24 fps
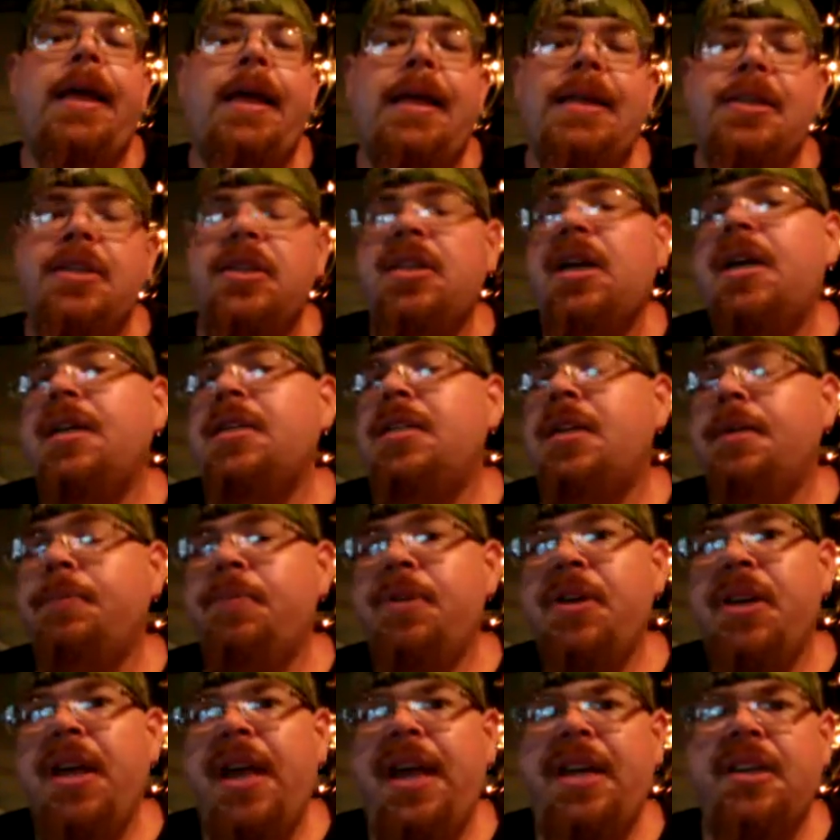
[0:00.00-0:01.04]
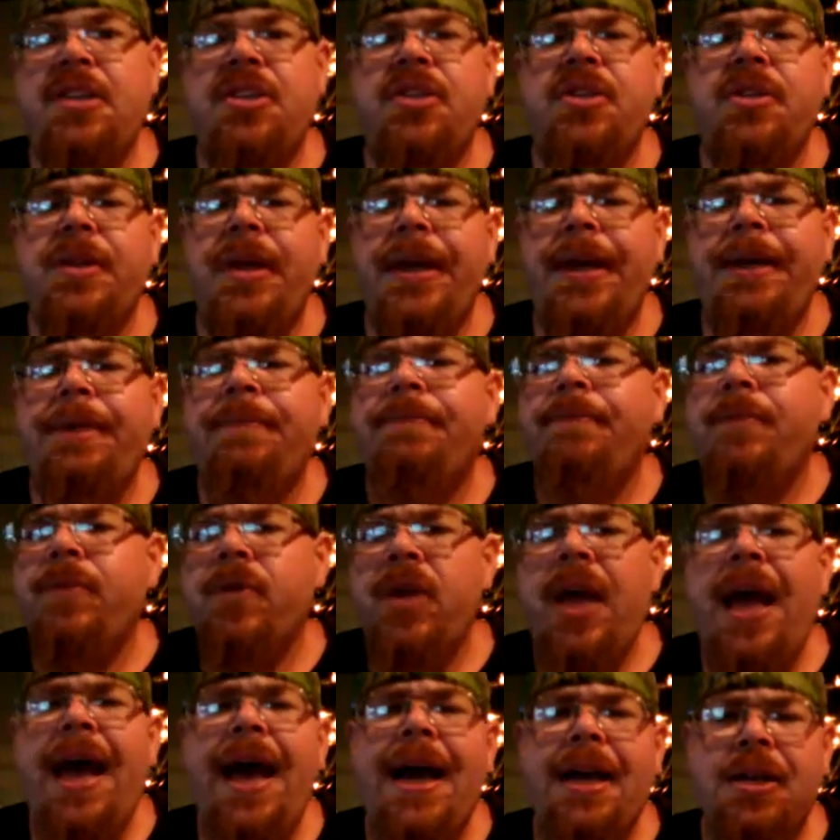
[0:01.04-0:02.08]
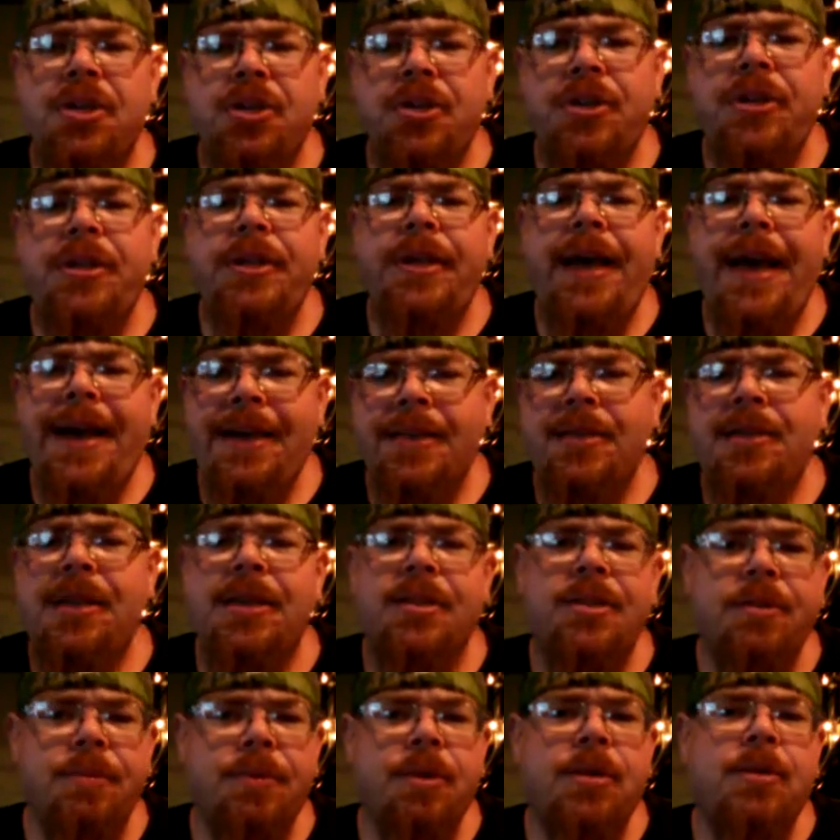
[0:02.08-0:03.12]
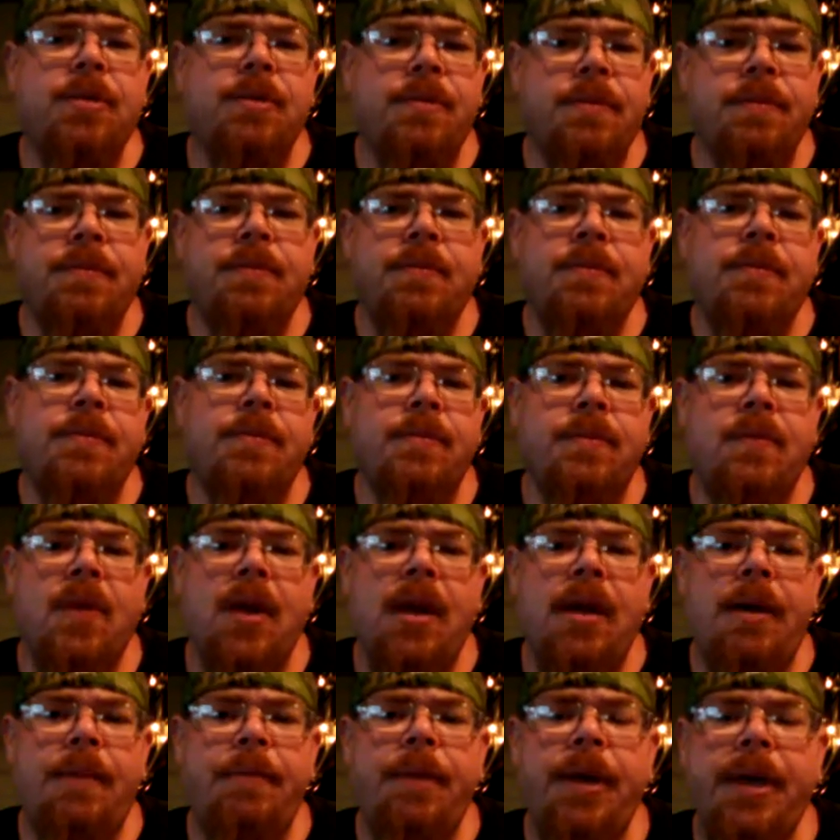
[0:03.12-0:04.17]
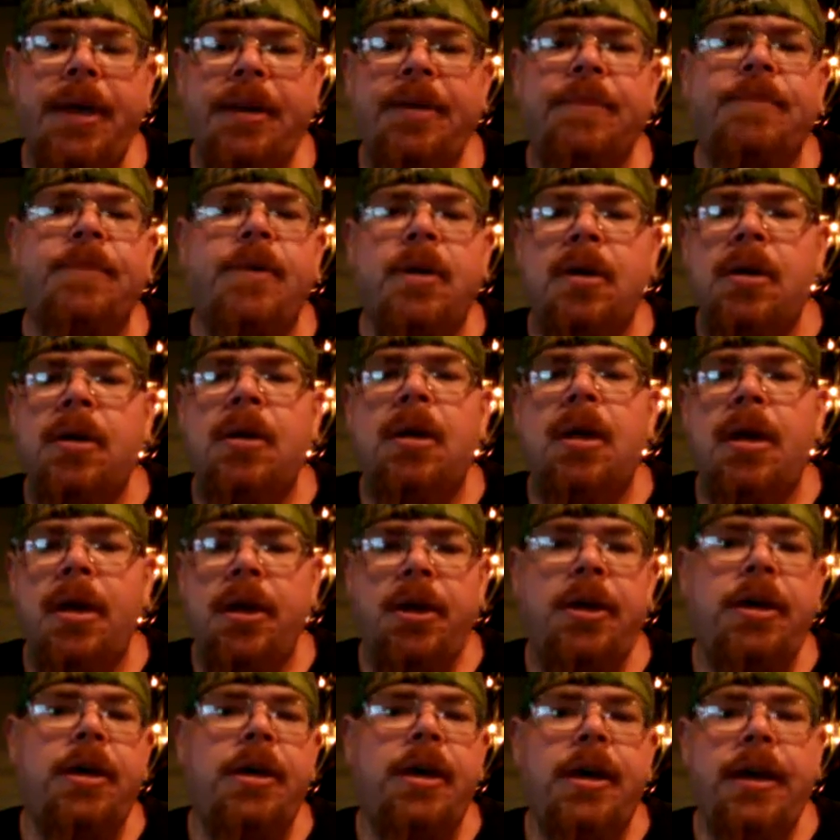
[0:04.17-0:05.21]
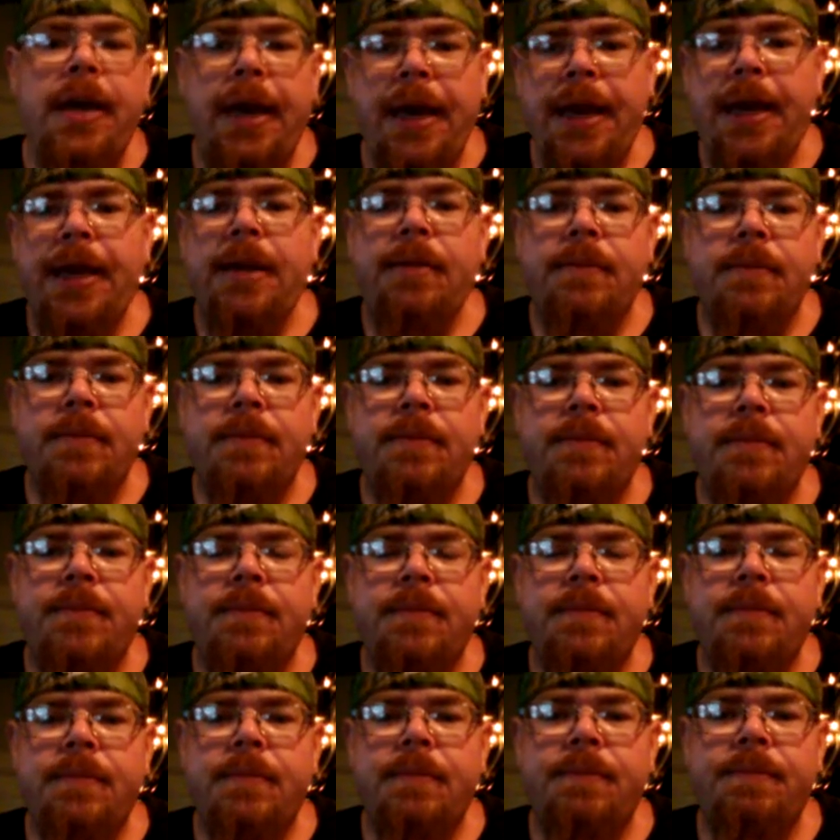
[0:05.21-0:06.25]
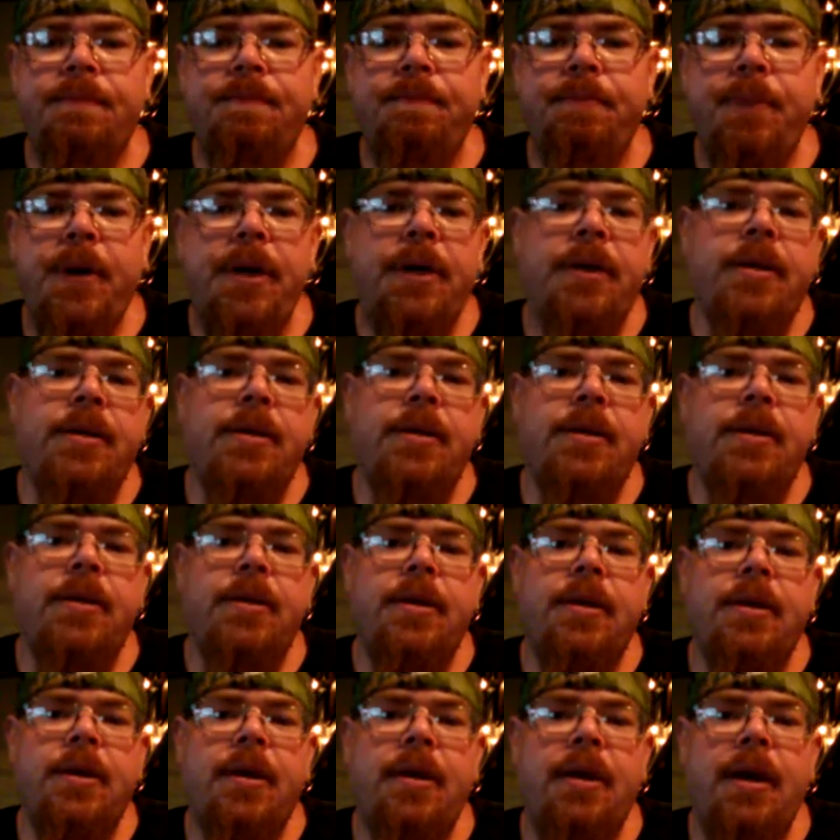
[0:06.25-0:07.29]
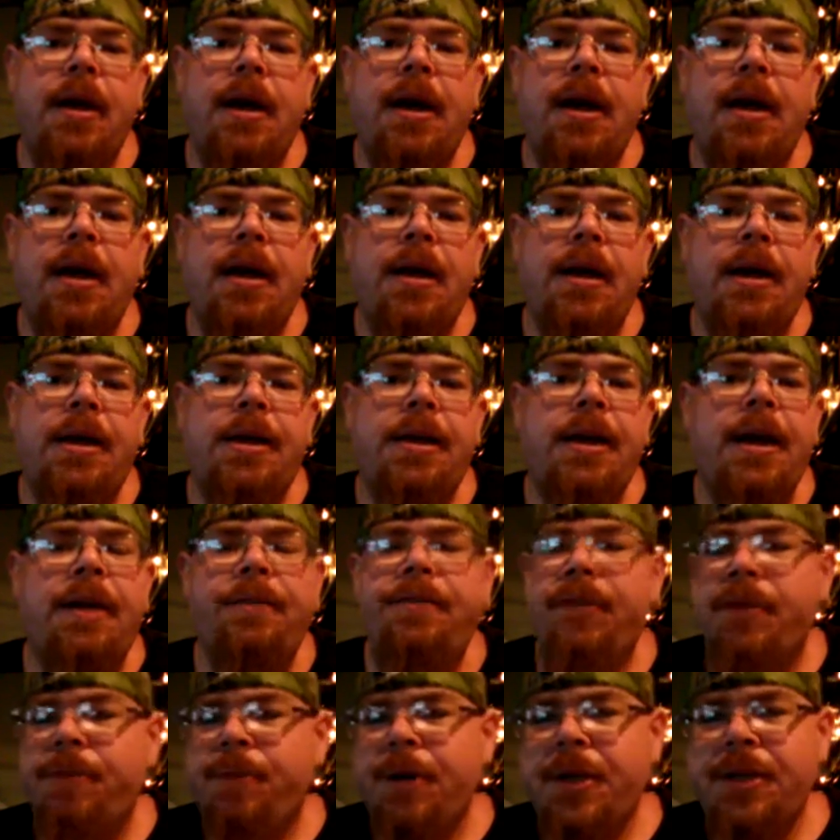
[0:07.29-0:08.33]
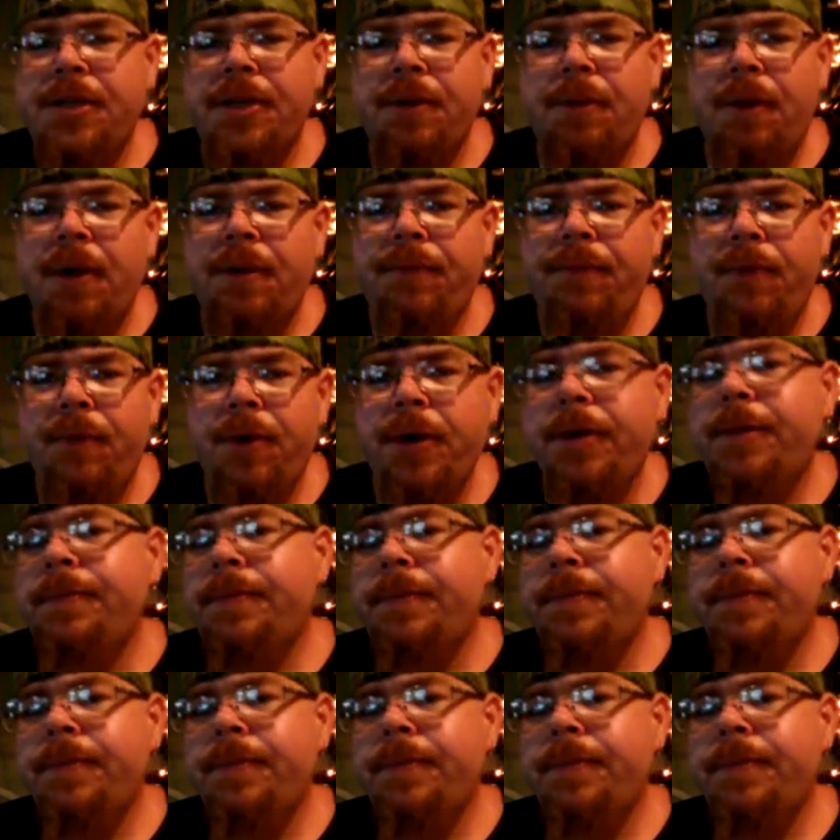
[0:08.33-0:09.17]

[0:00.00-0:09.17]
It's not something that's like actually accessible. I mean, you can get it, but not for the price I want for it.